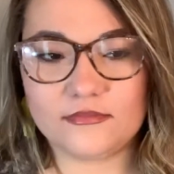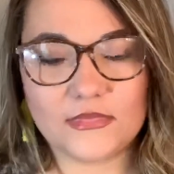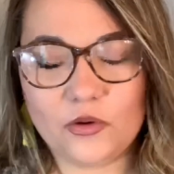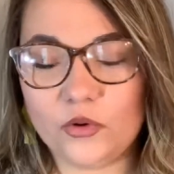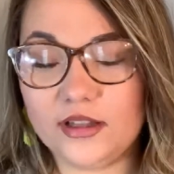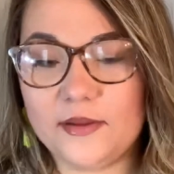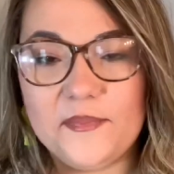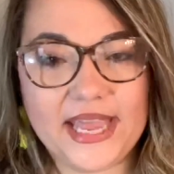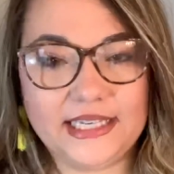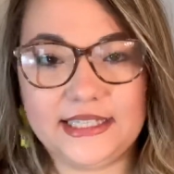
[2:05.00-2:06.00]
one of the
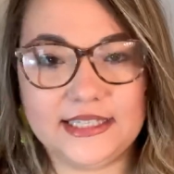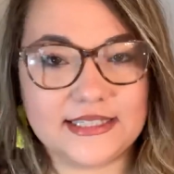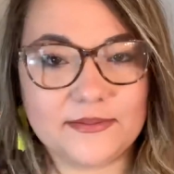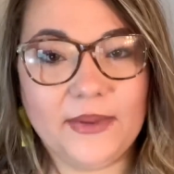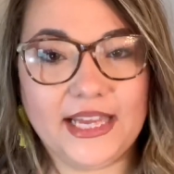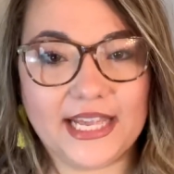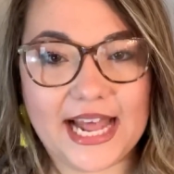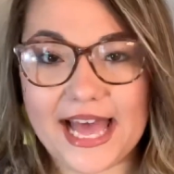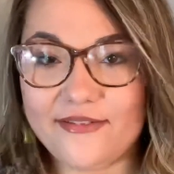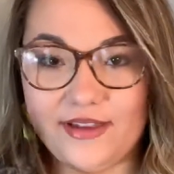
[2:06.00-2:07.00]
manliest men
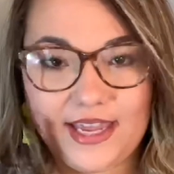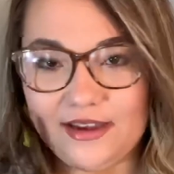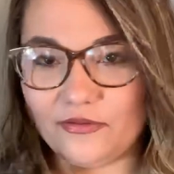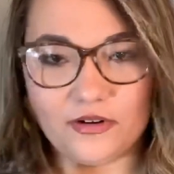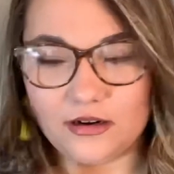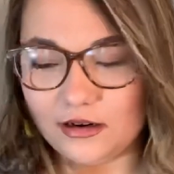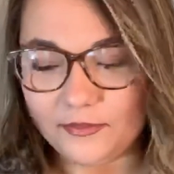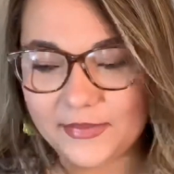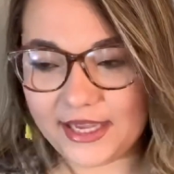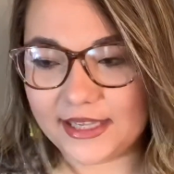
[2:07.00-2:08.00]
I've ever
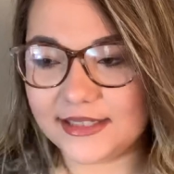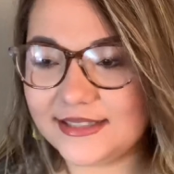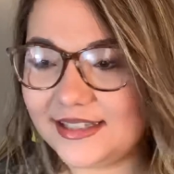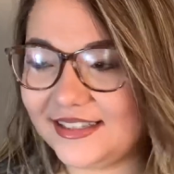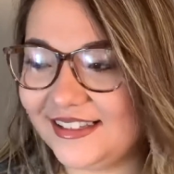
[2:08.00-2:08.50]
met,